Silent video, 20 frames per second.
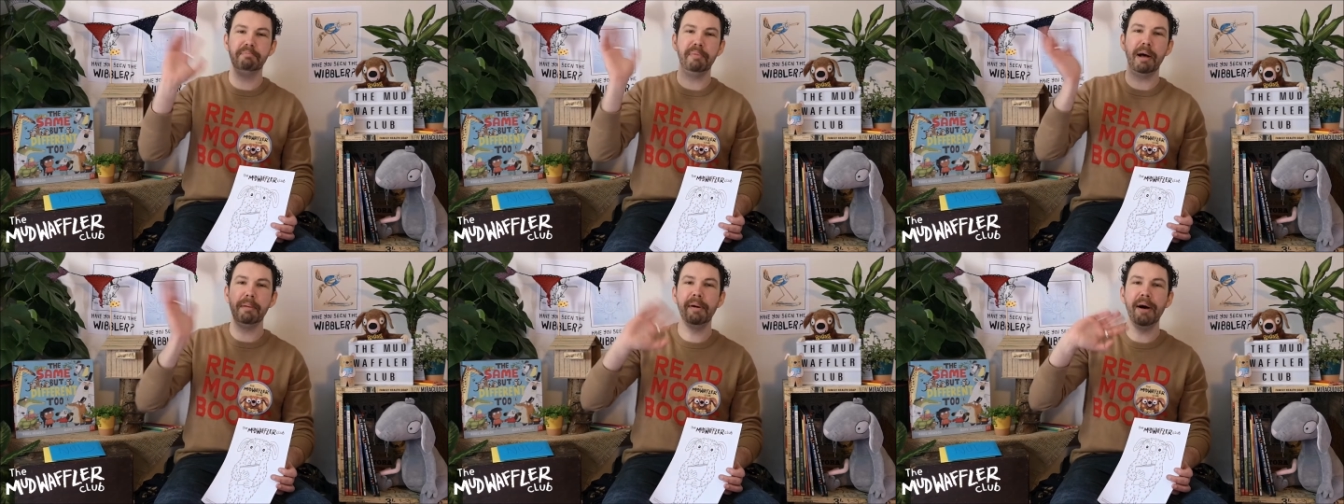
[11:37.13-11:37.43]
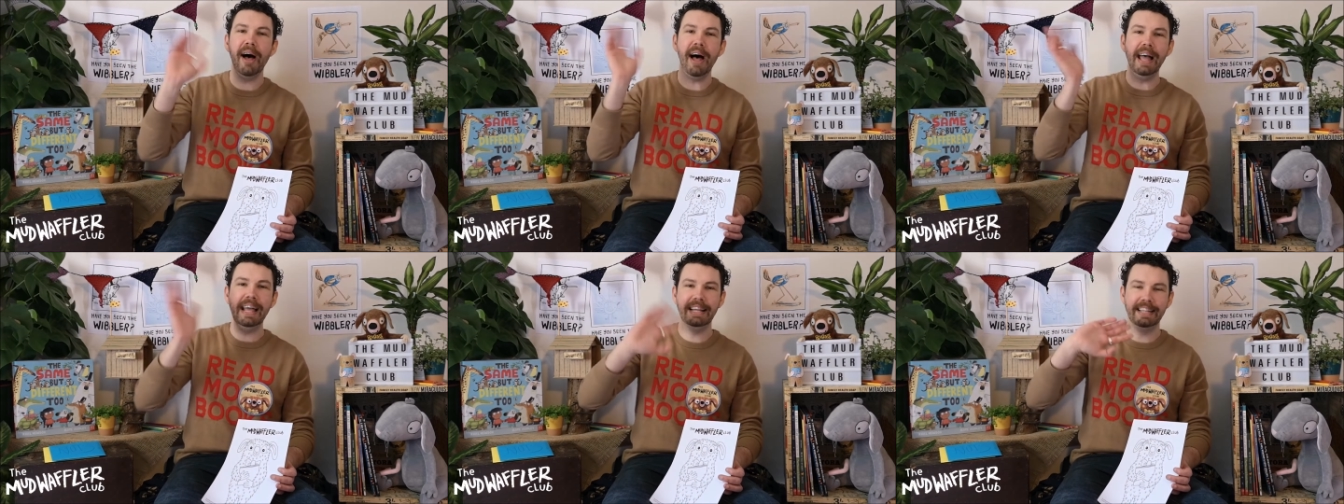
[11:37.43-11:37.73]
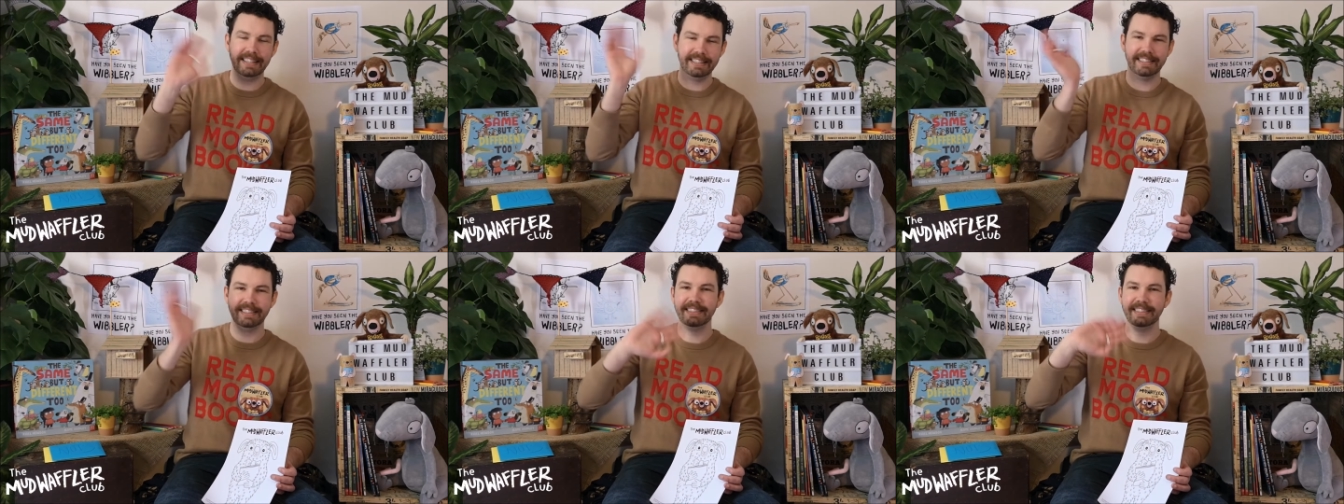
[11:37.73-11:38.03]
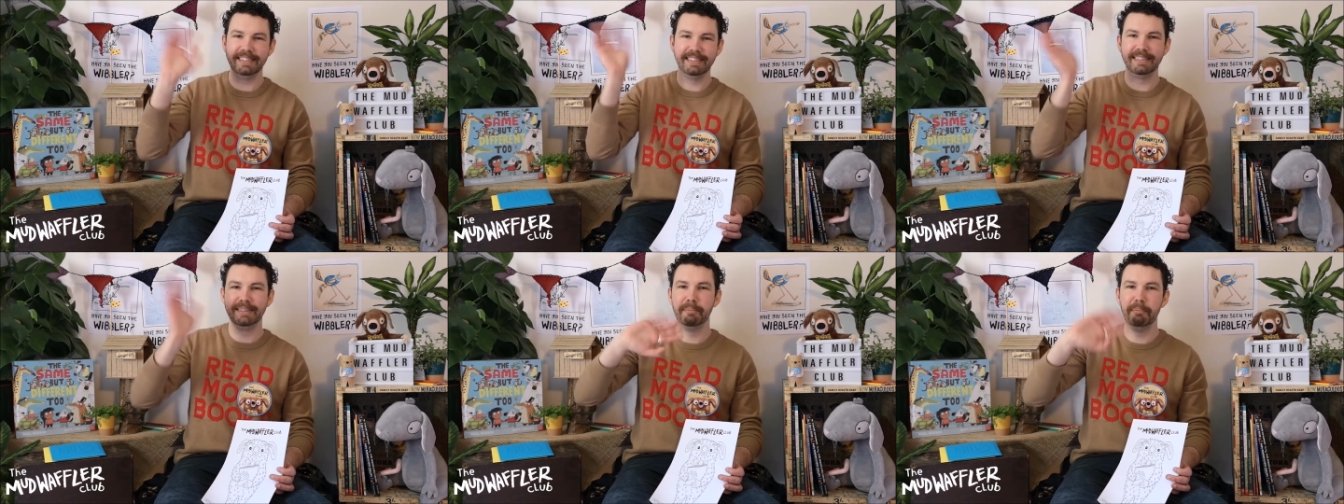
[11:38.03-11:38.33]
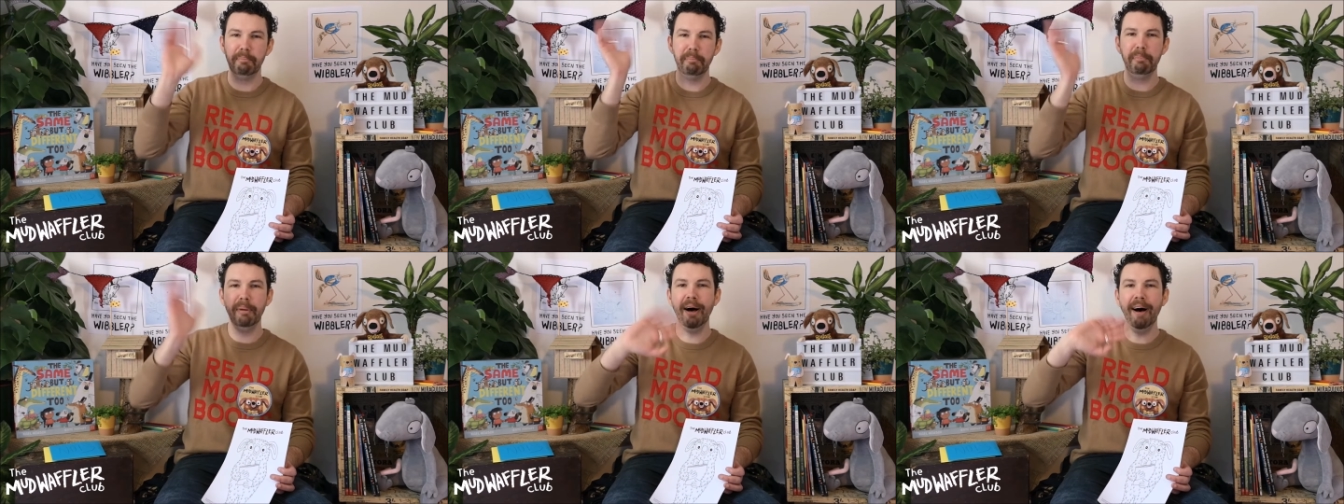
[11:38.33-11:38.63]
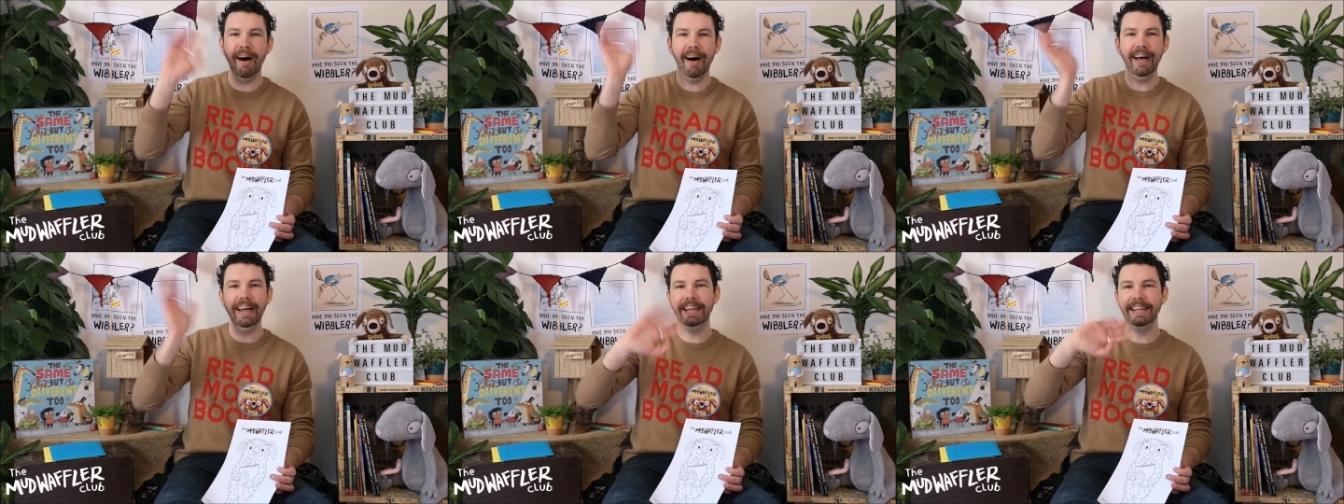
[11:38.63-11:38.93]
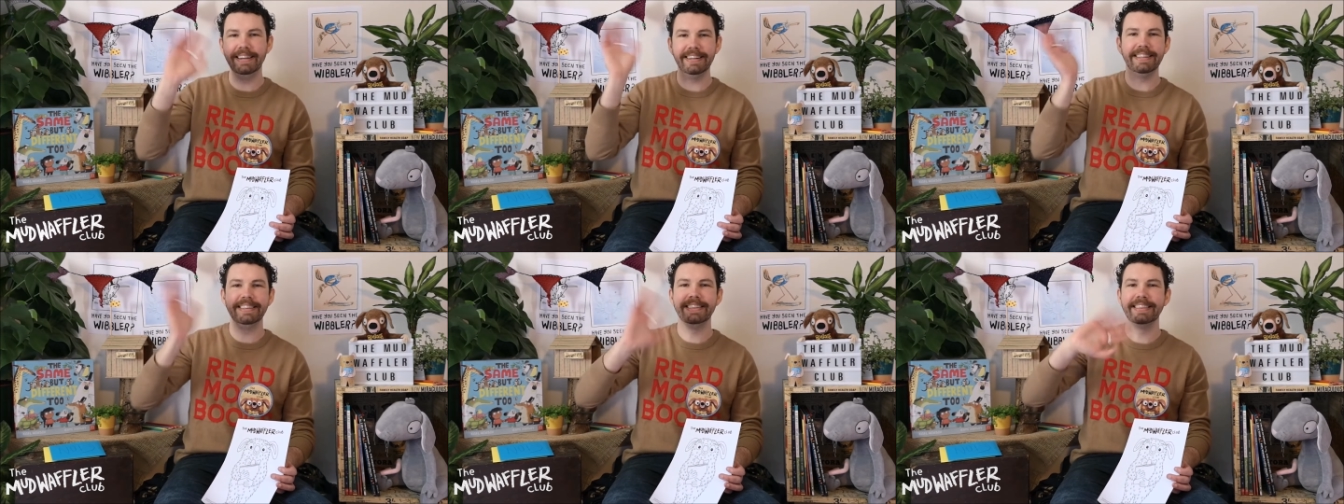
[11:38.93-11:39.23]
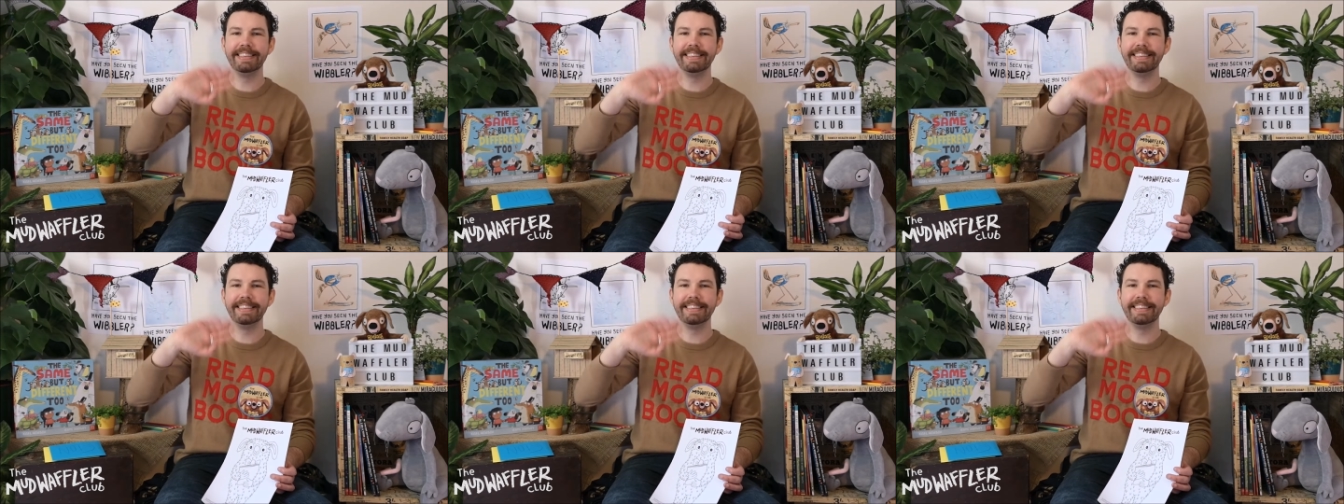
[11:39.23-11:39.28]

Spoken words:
Bye-bye. Bye.